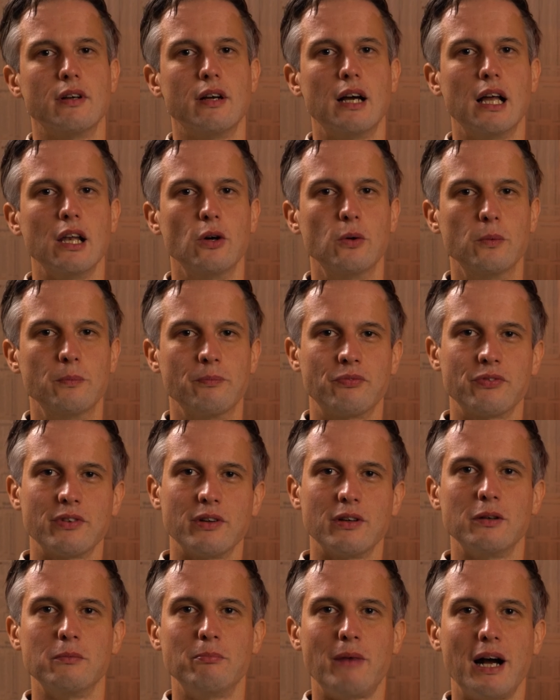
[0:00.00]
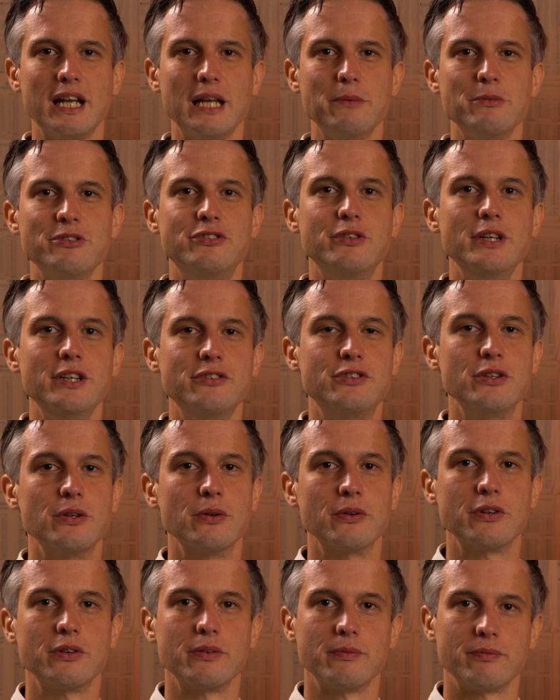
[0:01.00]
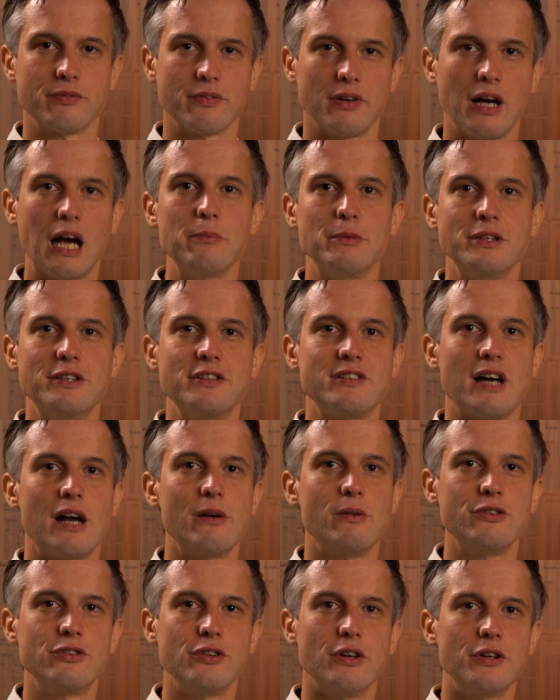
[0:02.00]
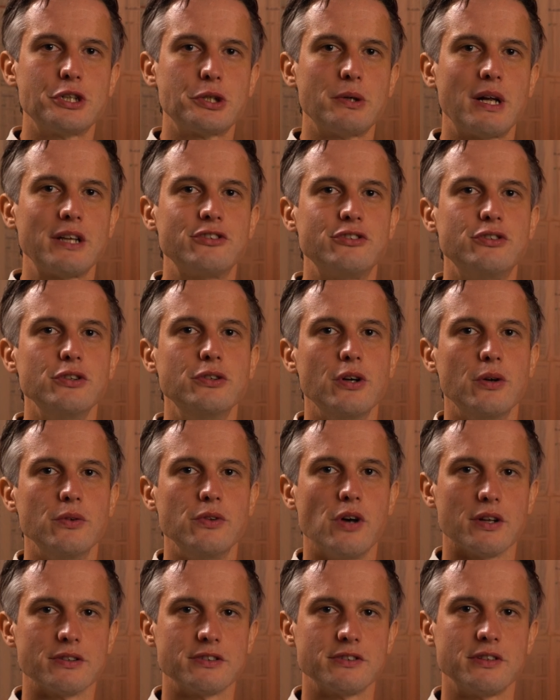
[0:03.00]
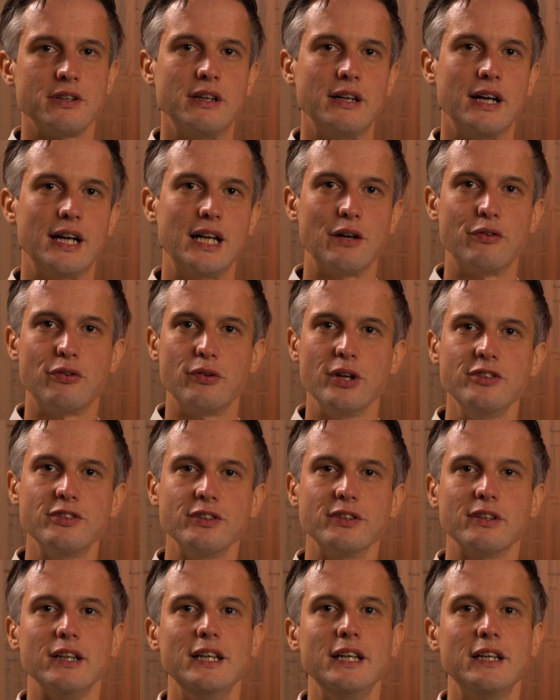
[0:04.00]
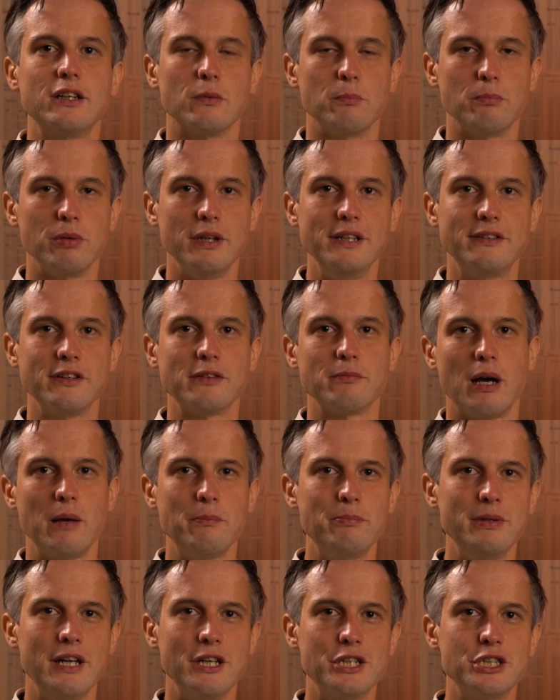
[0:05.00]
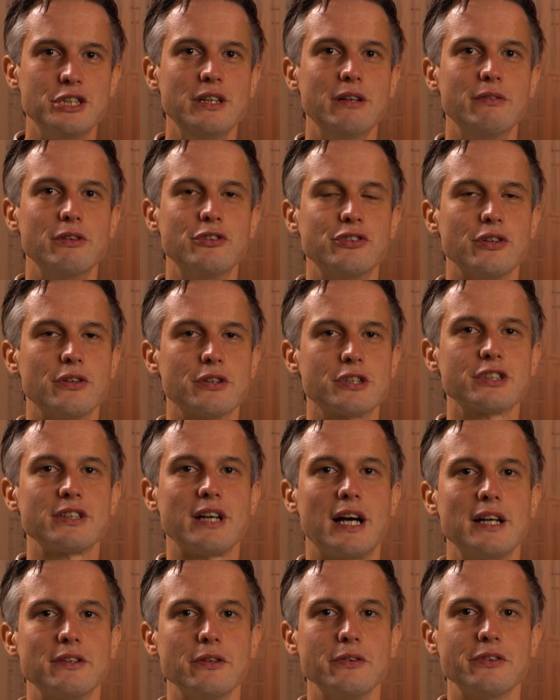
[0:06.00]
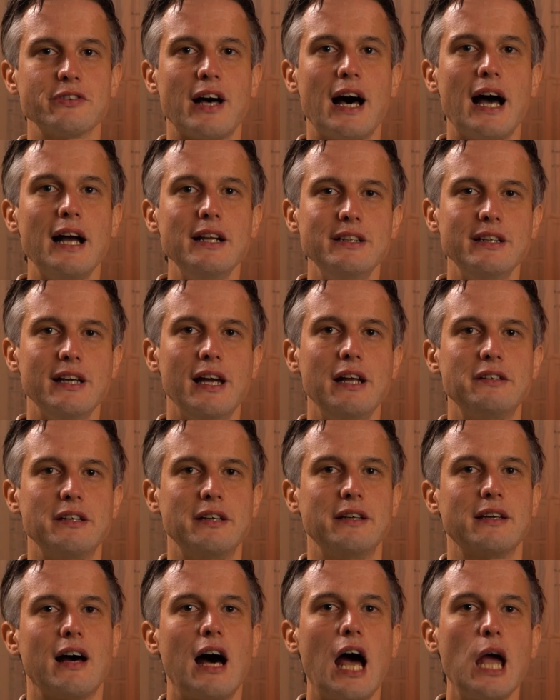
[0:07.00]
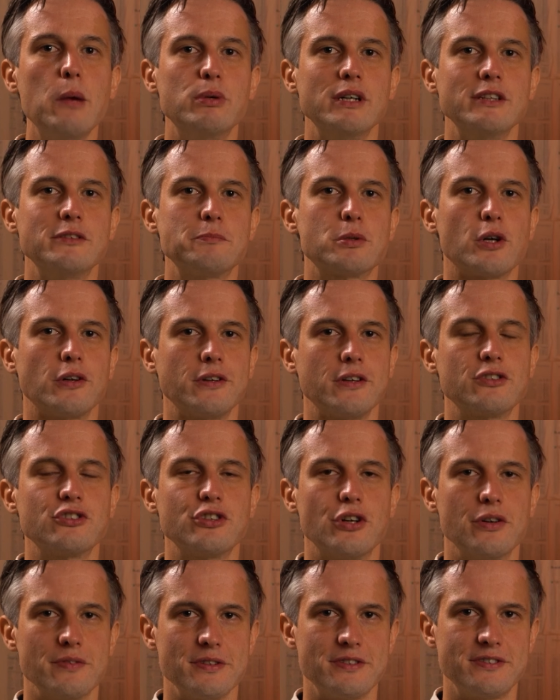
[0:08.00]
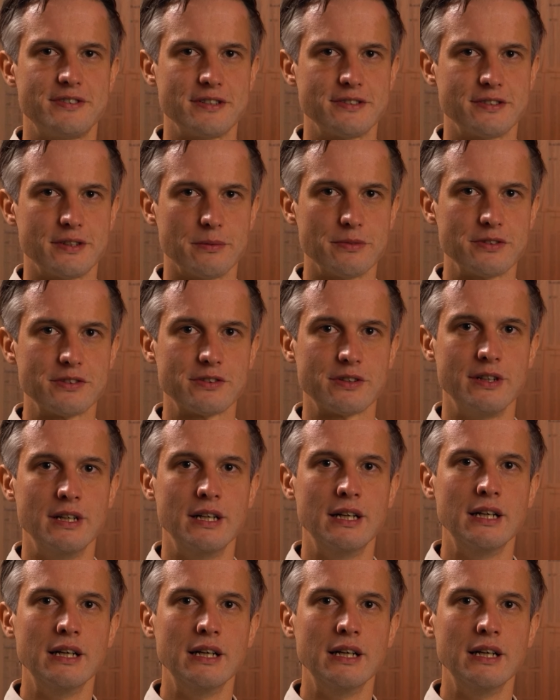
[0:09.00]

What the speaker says: Hello, my name is Dries. I'm a design researcher at Studio Dott, and I've recently completed my PhD research titled Ideating Hybrid Product Service Systems.